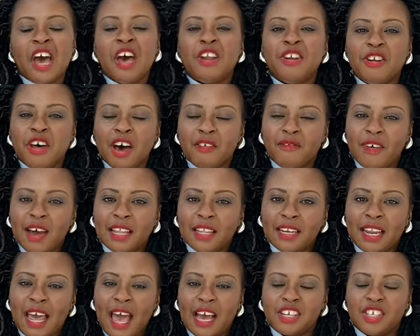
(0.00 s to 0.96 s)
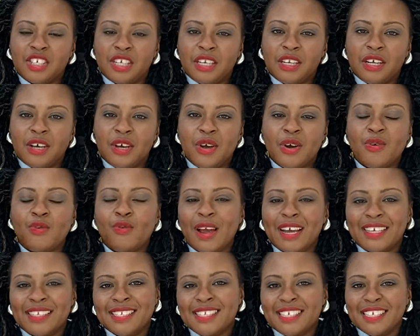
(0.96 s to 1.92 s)
nonviolent action,
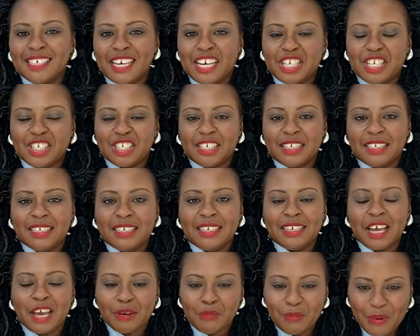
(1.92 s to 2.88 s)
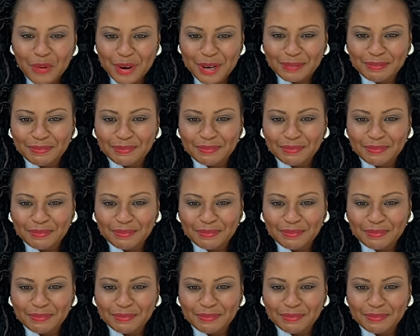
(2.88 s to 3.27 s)
reconciliation, and more.